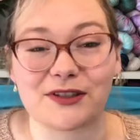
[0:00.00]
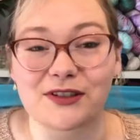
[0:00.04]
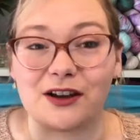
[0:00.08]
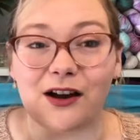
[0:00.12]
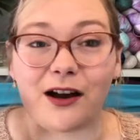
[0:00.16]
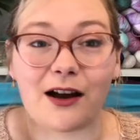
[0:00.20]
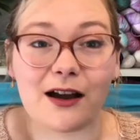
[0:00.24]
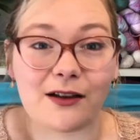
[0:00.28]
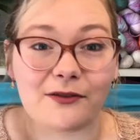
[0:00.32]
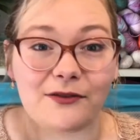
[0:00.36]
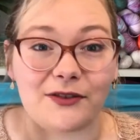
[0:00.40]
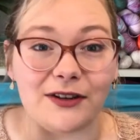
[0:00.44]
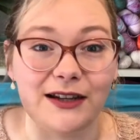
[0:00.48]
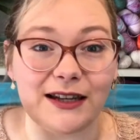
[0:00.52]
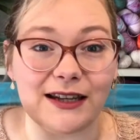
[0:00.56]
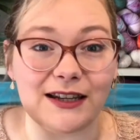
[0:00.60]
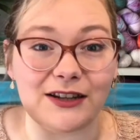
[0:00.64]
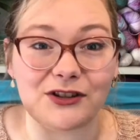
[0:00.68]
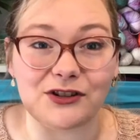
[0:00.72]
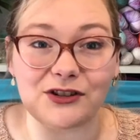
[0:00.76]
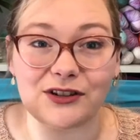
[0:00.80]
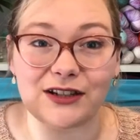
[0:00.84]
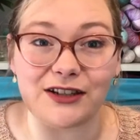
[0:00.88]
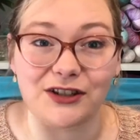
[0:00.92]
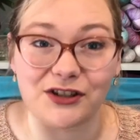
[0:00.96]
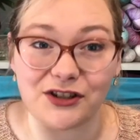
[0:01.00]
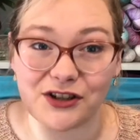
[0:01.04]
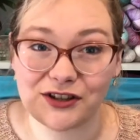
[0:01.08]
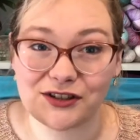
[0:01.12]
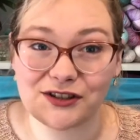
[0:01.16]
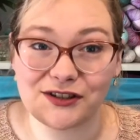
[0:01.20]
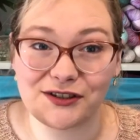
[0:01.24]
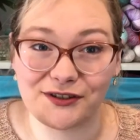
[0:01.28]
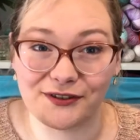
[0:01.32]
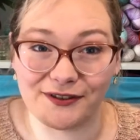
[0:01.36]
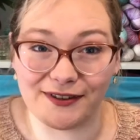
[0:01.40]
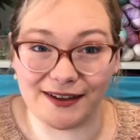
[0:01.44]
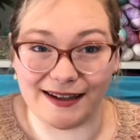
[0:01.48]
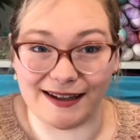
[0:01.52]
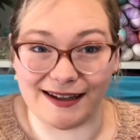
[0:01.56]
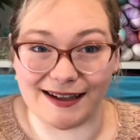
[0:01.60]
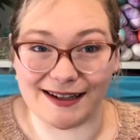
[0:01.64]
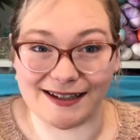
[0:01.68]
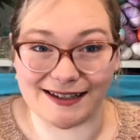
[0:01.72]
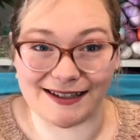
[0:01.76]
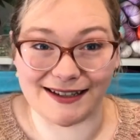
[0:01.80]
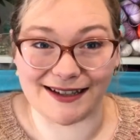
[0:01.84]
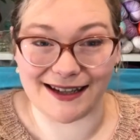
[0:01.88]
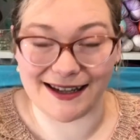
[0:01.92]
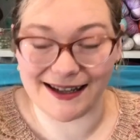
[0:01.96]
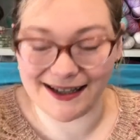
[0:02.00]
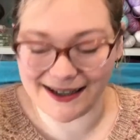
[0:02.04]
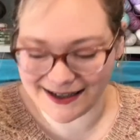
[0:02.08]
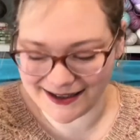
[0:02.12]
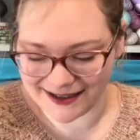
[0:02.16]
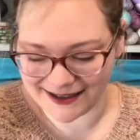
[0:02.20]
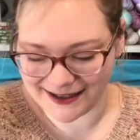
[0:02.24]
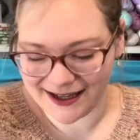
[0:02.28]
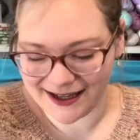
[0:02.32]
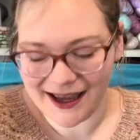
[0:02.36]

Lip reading: I've literally just finished it.